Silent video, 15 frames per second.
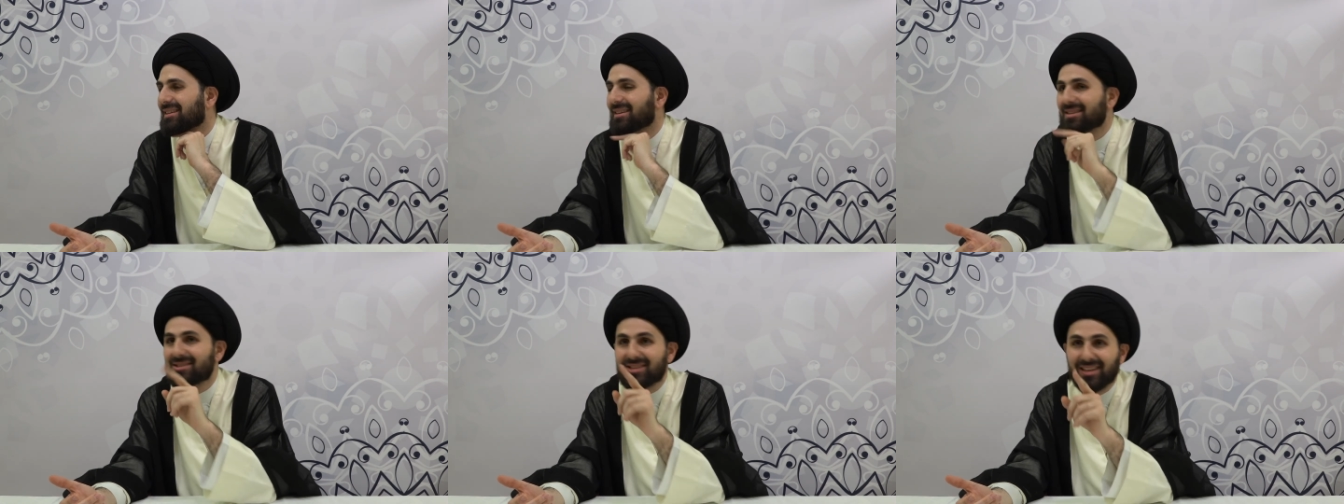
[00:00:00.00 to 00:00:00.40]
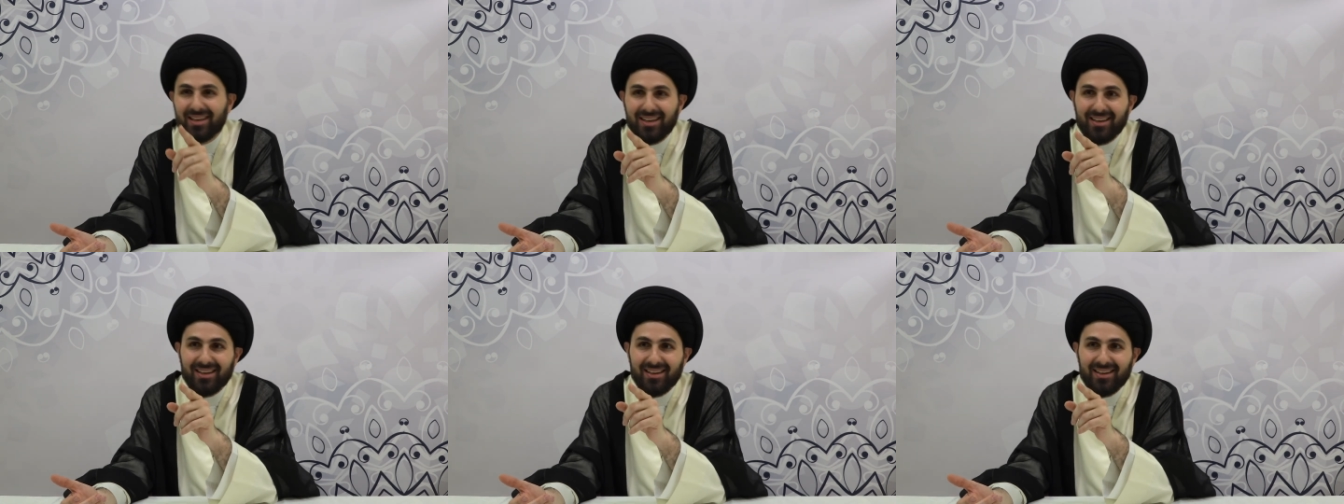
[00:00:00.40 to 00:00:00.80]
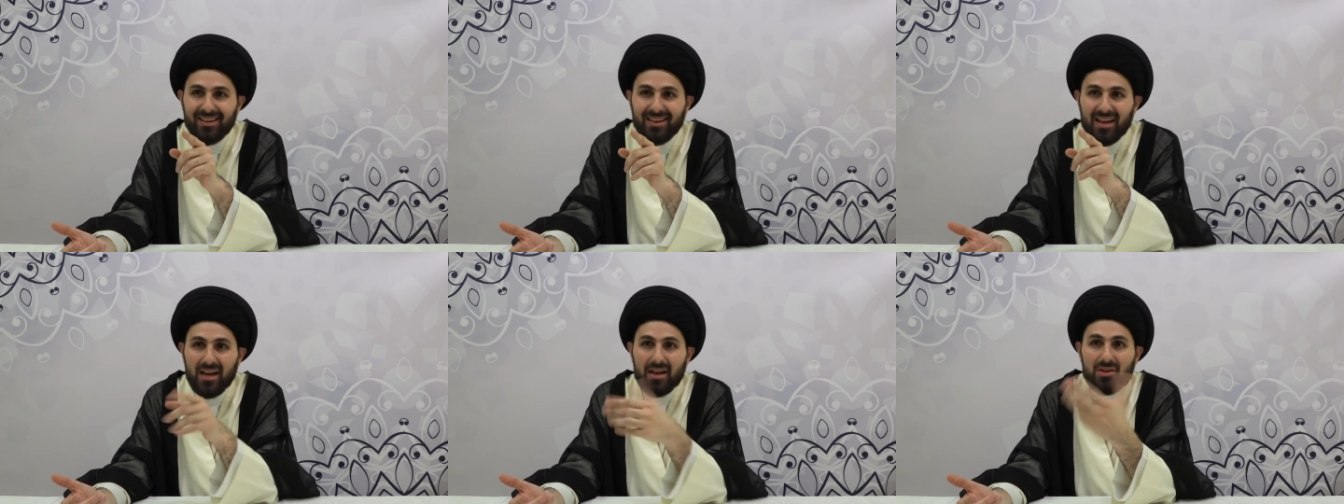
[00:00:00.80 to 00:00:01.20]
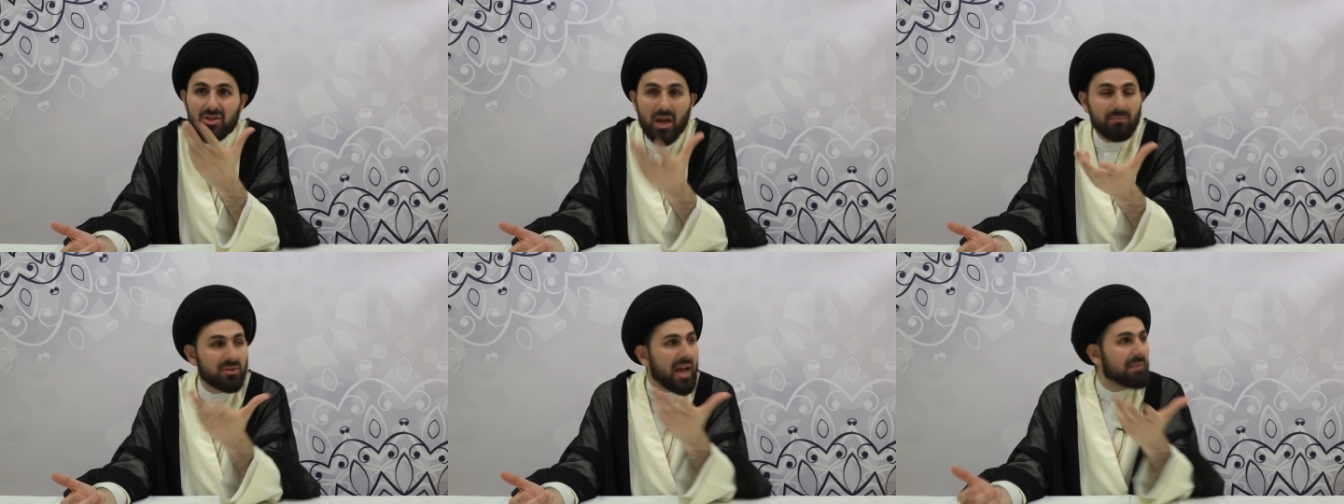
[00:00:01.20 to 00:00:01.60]
See?
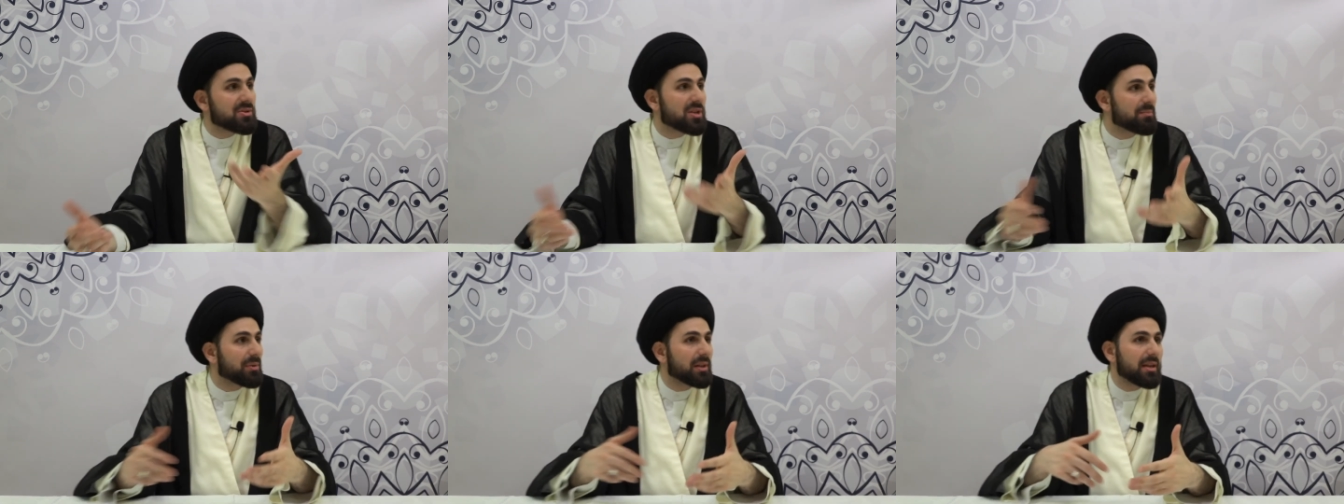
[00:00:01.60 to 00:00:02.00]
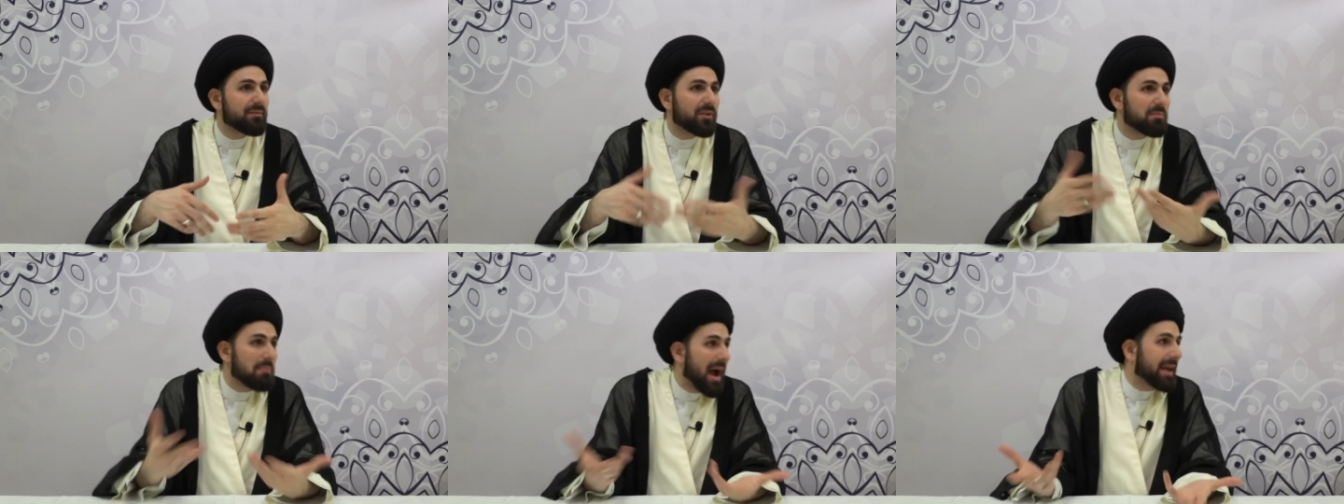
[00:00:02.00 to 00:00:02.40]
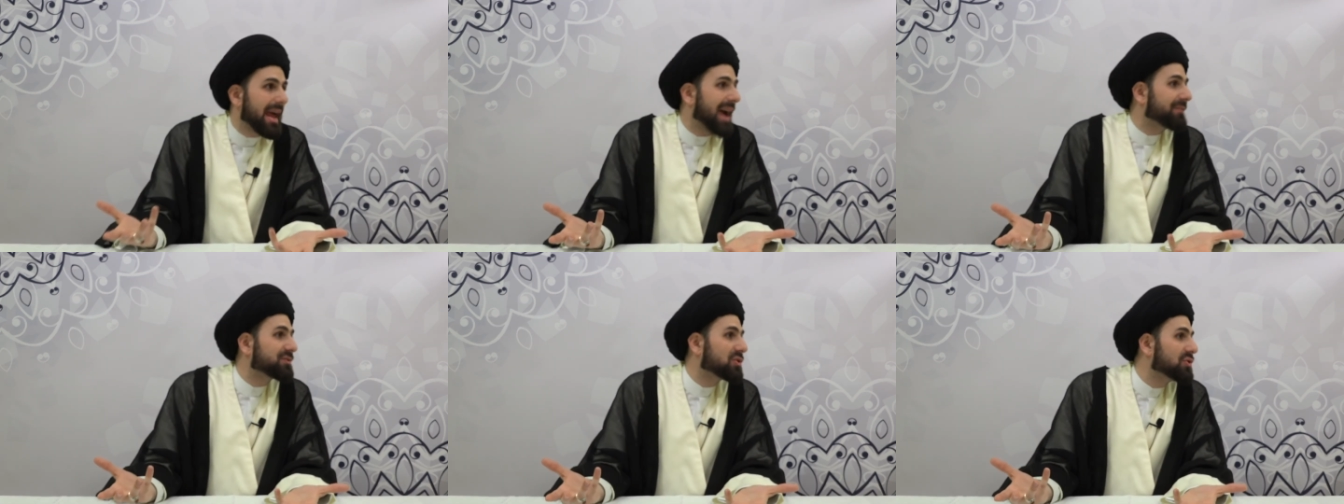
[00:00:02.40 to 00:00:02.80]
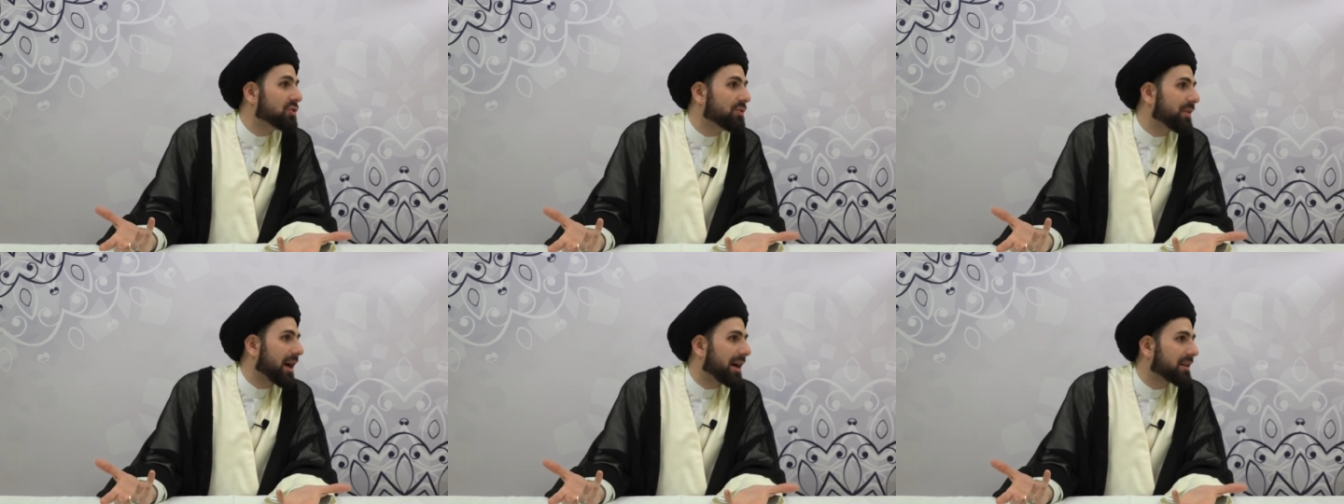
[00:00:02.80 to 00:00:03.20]
Sometimes the believer might have to do
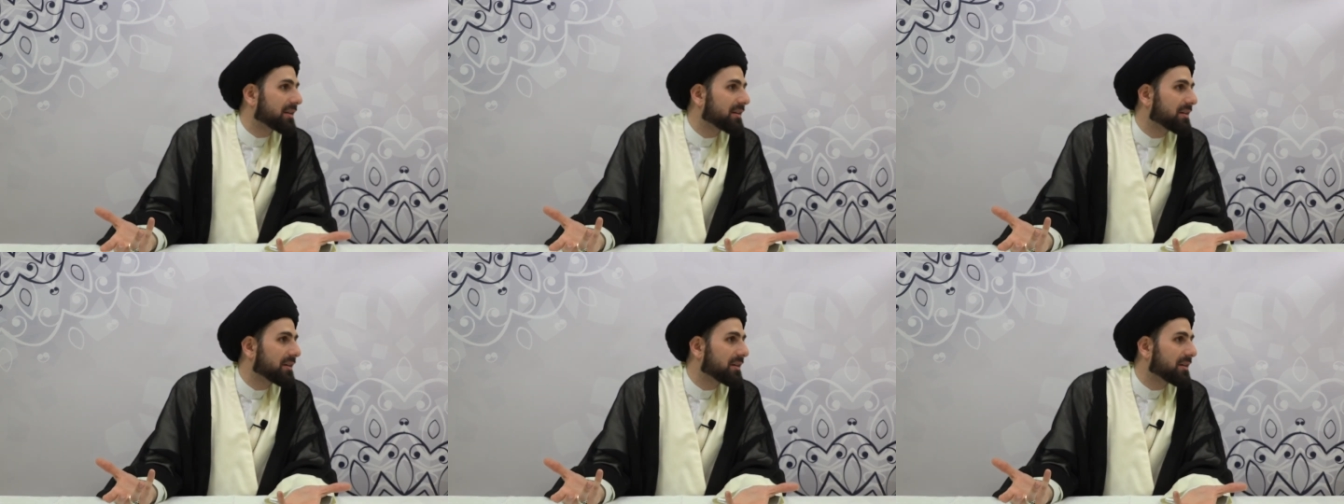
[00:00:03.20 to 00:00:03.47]
that.